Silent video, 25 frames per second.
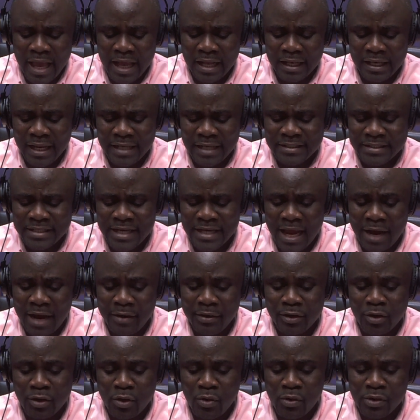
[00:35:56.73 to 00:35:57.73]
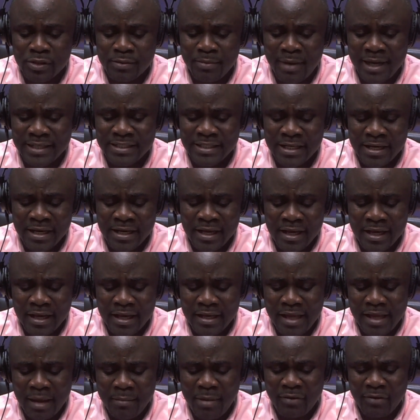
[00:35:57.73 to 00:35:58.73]
Let's see how it goes. But
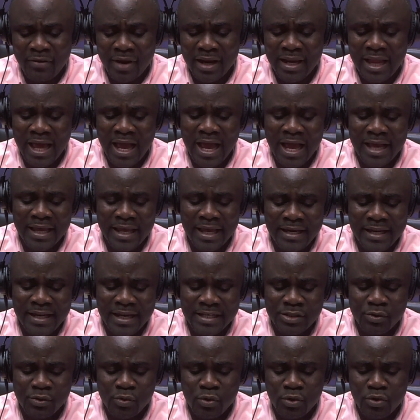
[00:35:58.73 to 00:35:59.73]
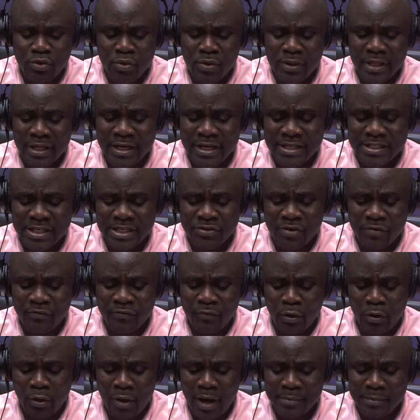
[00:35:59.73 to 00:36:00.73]
we'll do necessary
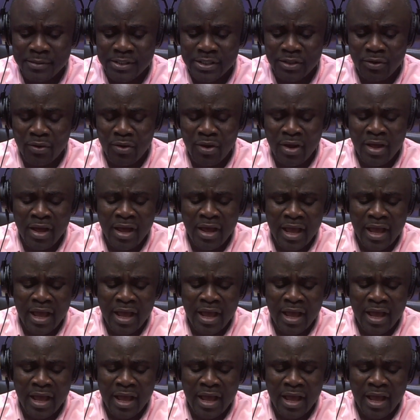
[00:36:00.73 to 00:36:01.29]
follow-ups no